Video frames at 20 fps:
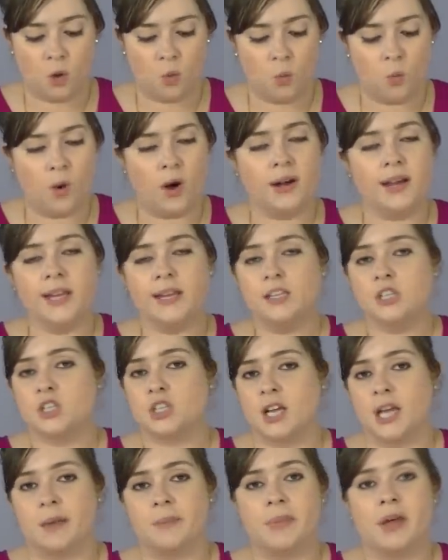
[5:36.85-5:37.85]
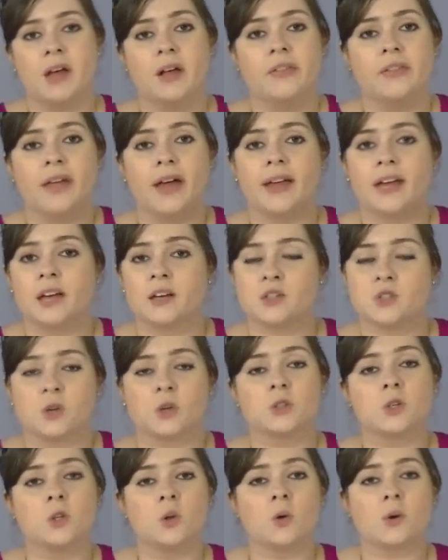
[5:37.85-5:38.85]
a 1-inch shape like a
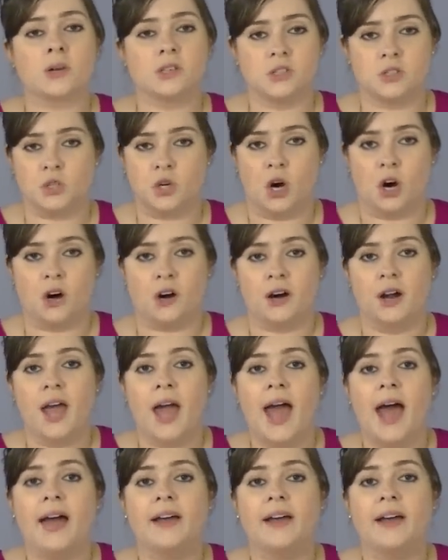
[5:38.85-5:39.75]
circle or a star,